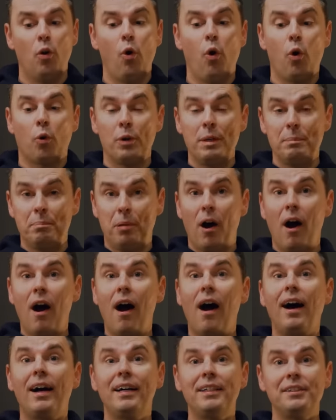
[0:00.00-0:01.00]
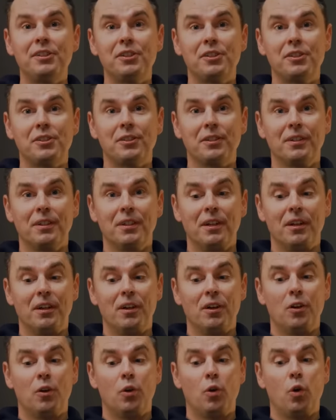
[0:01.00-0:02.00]
or we pause,
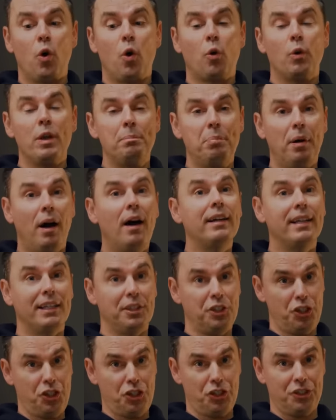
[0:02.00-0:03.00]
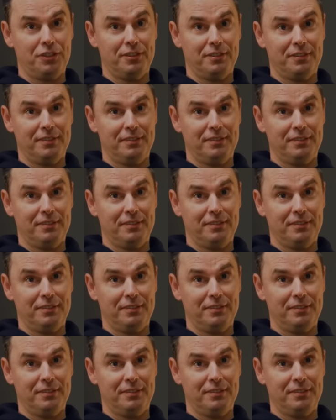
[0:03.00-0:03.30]
or we punish.